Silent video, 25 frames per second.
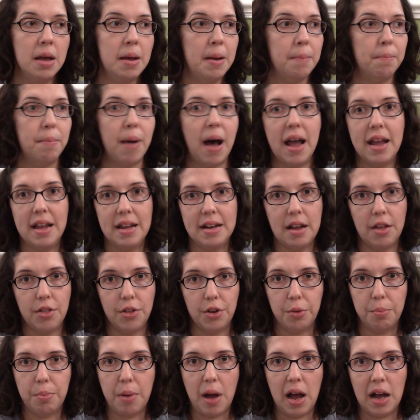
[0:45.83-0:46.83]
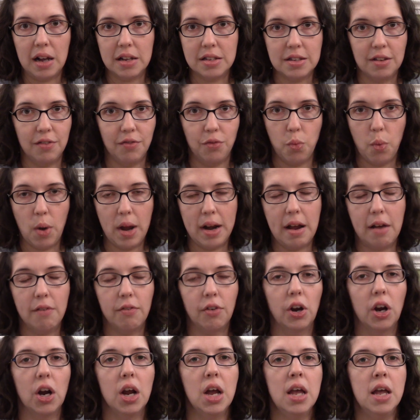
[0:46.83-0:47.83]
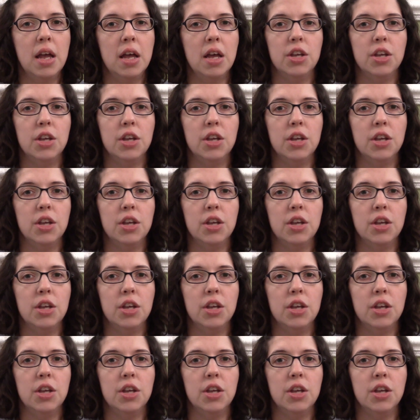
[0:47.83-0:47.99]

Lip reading: buy another box of whatever.